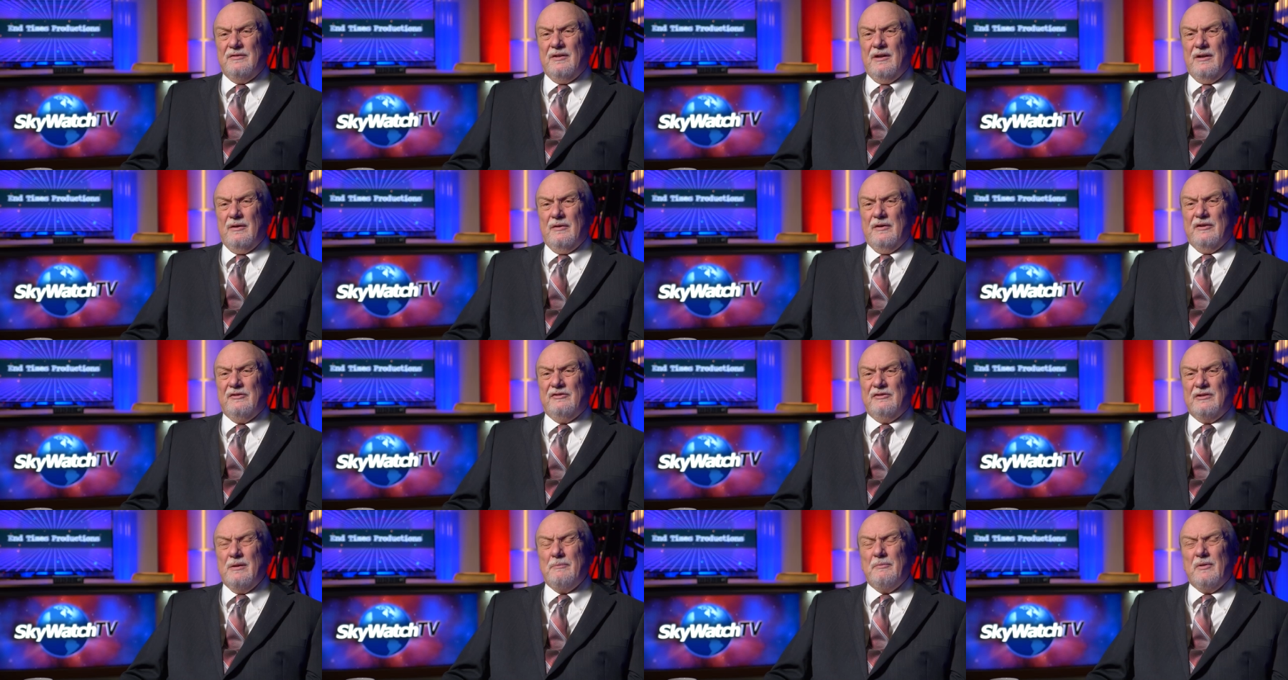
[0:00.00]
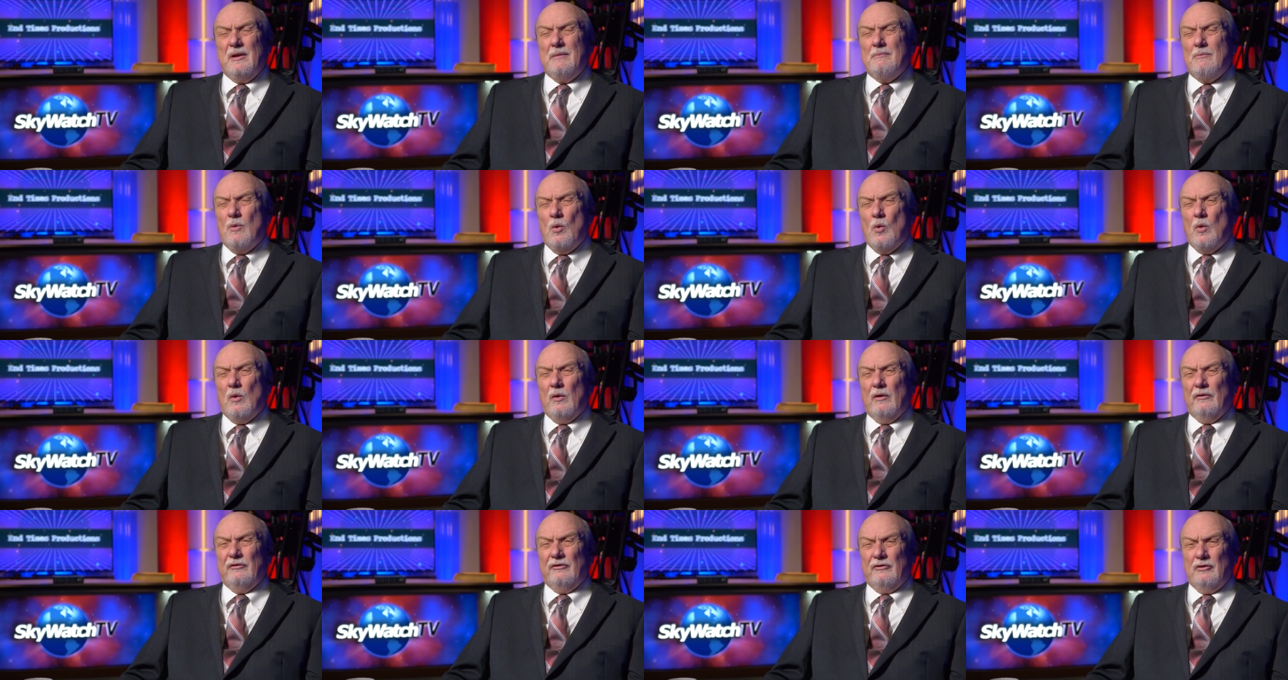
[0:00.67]
There is something
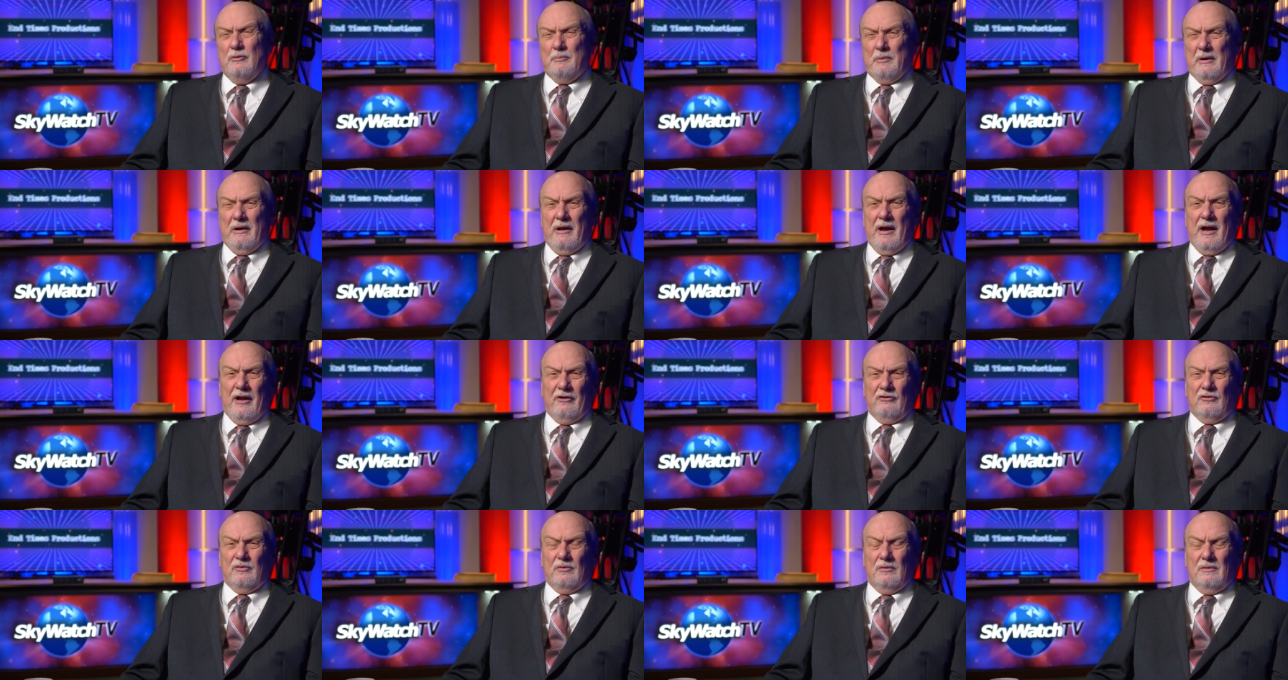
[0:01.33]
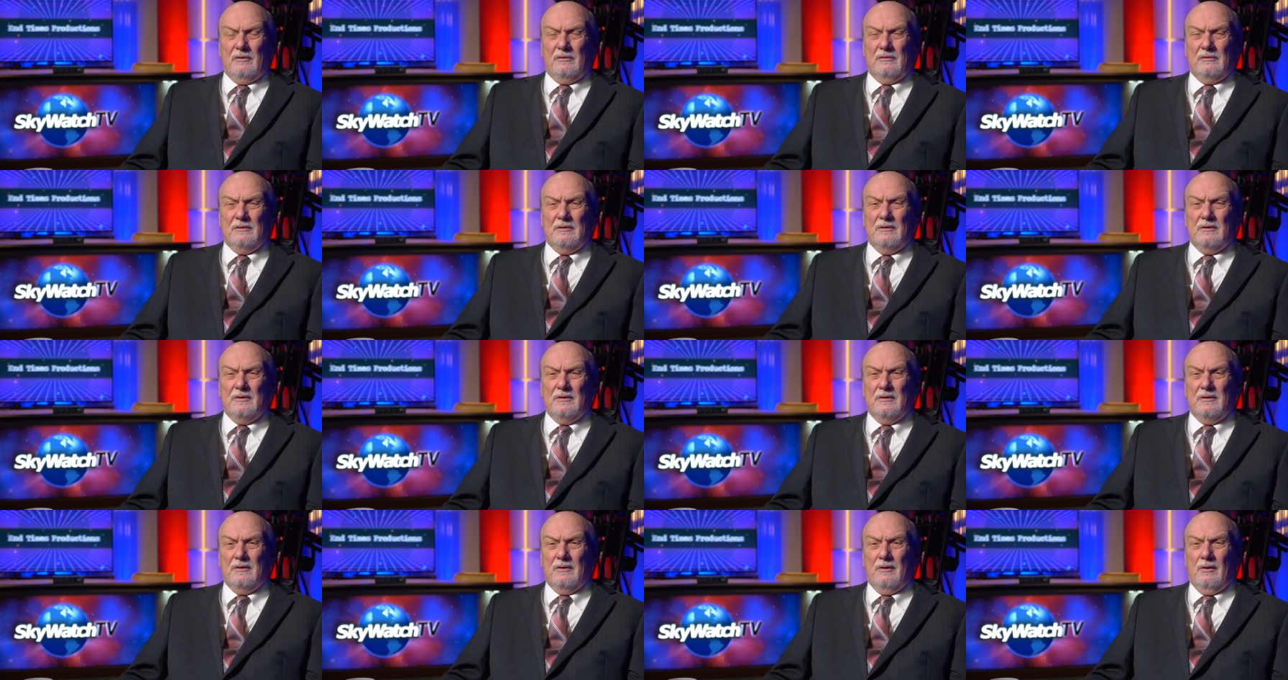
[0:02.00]
more supernatural
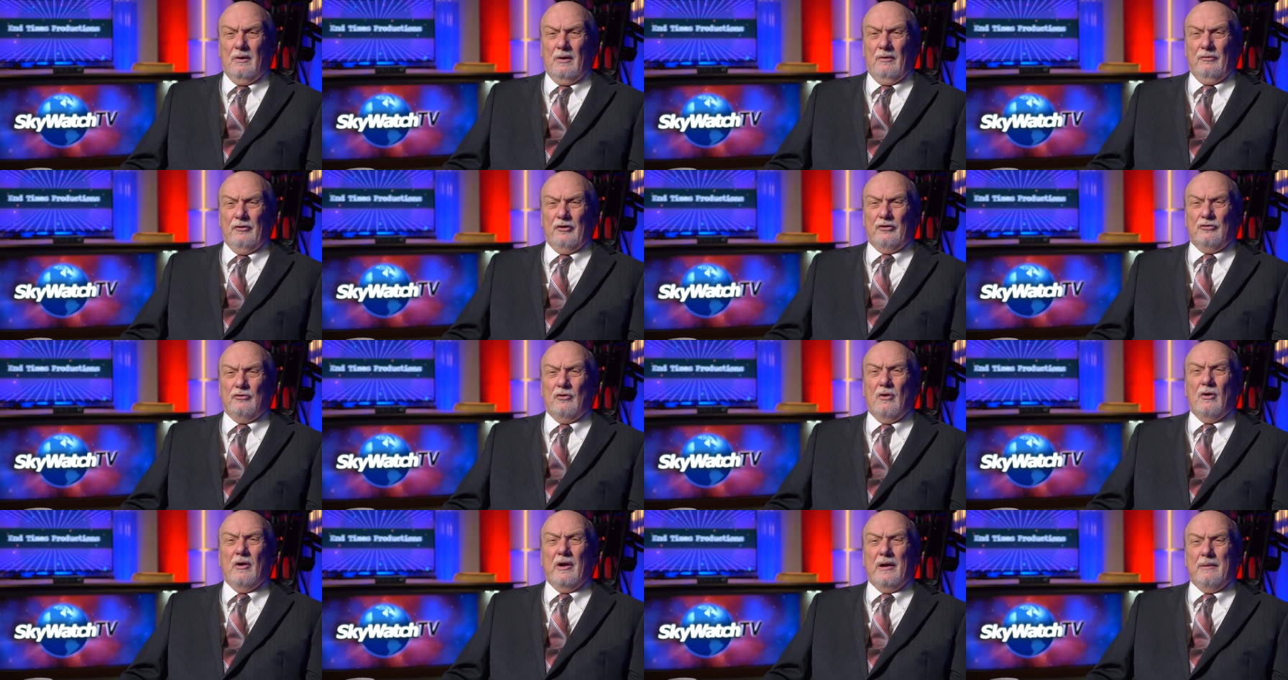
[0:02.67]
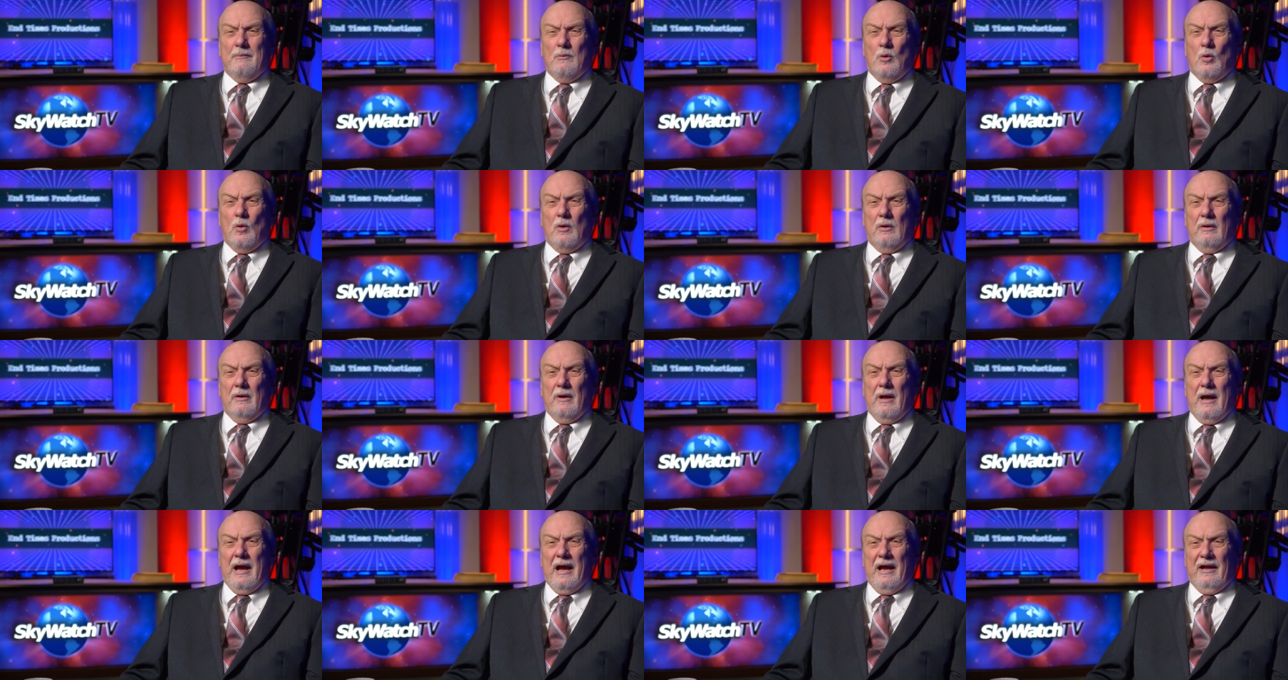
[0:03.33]
on the drawing
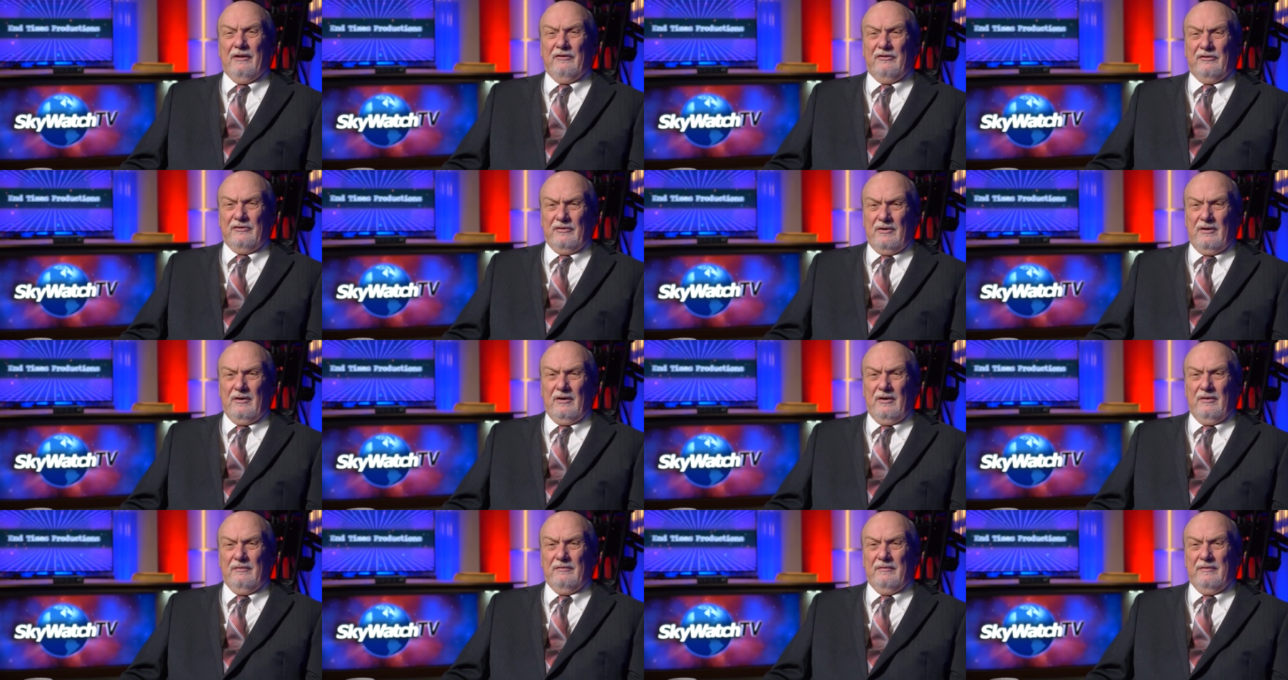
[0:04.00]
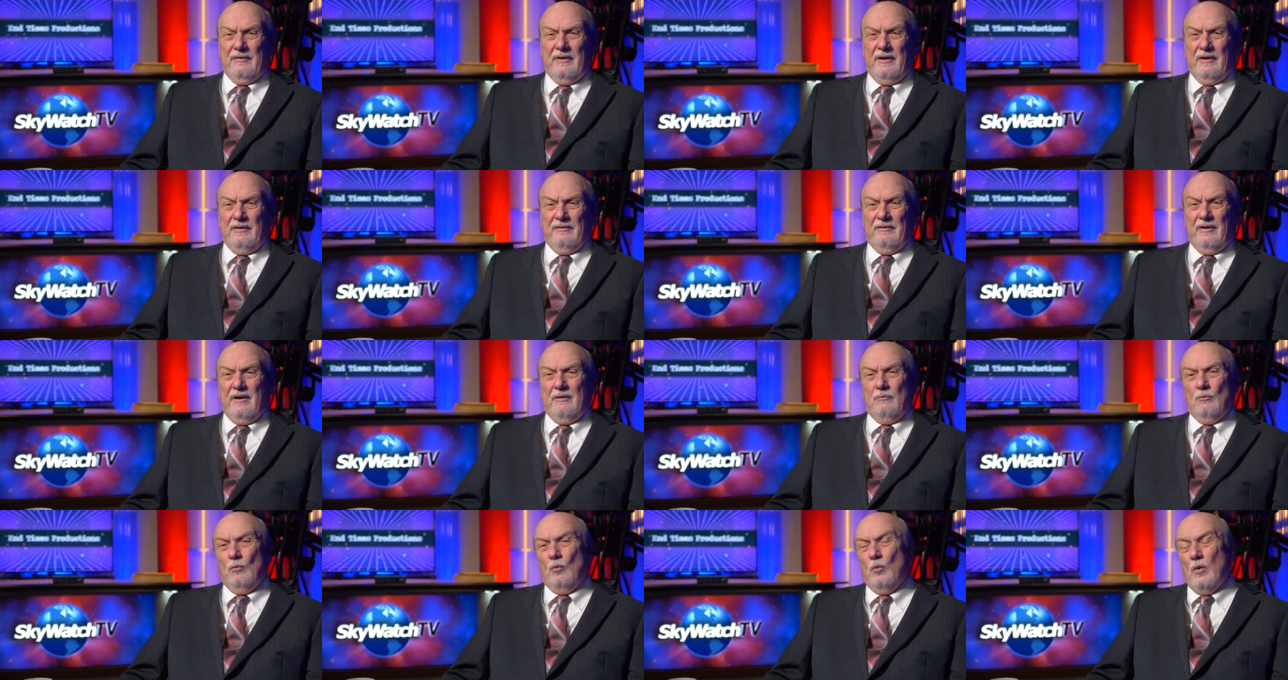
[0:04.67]
board at CERN than
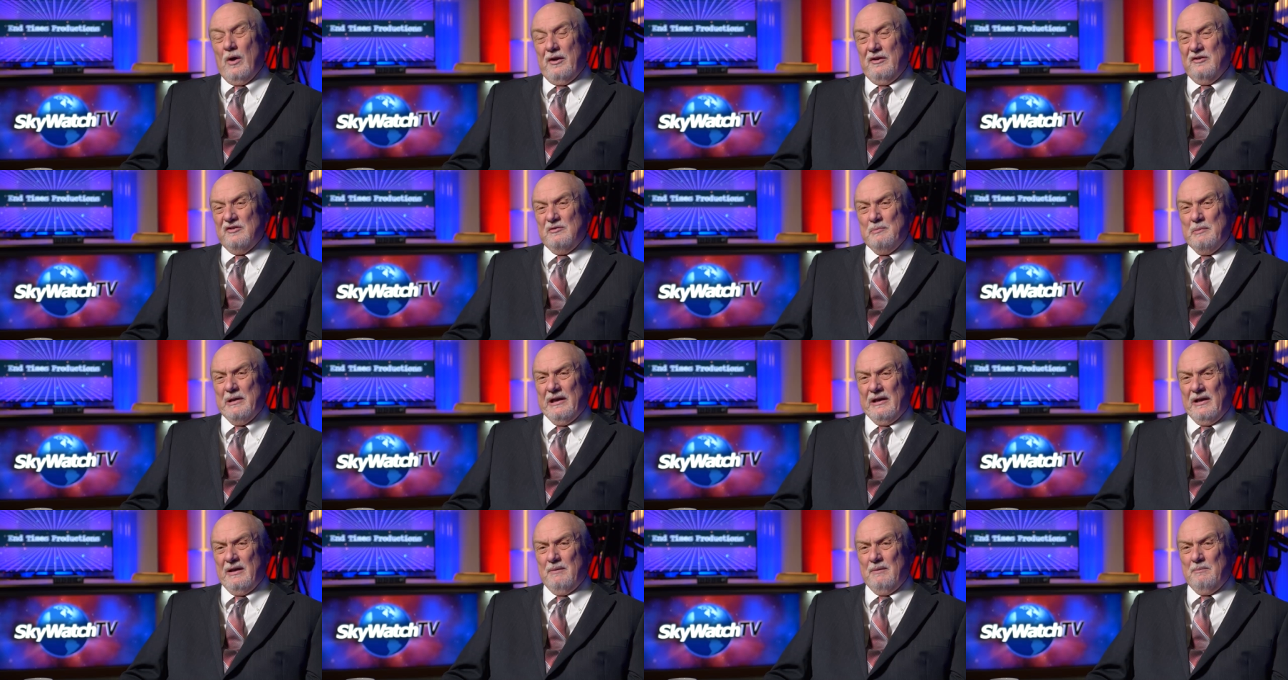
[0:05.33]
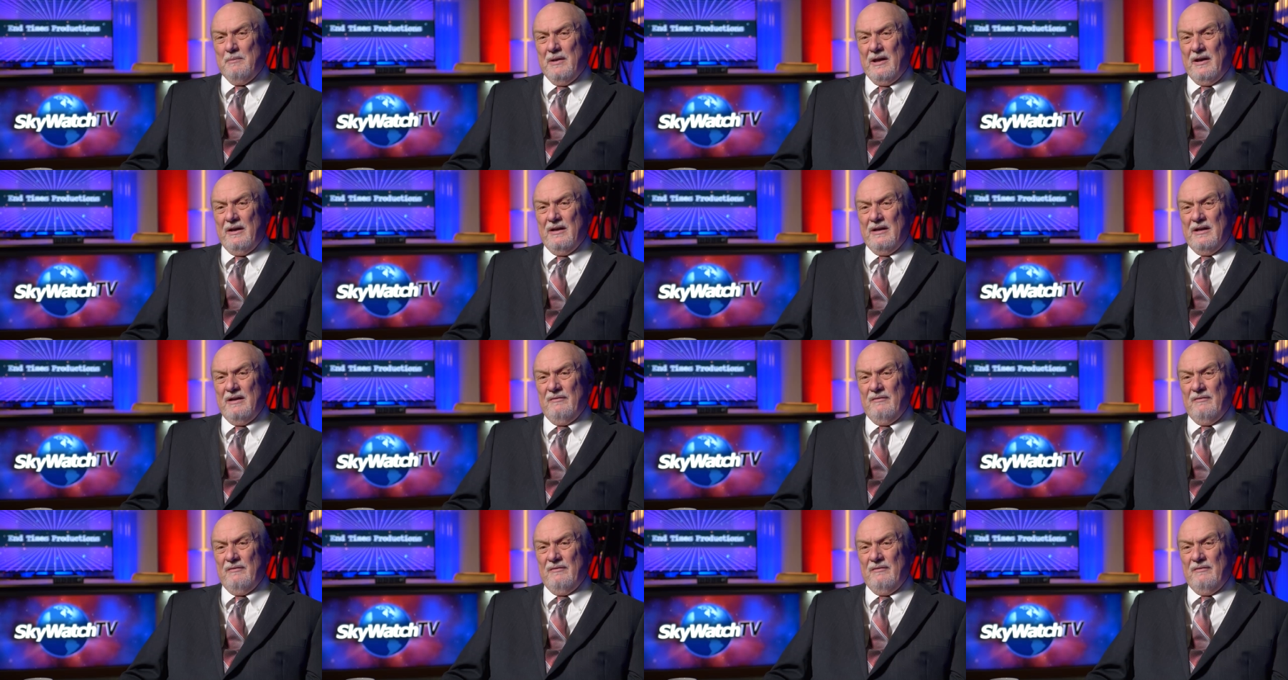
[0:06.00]
what is being admitted.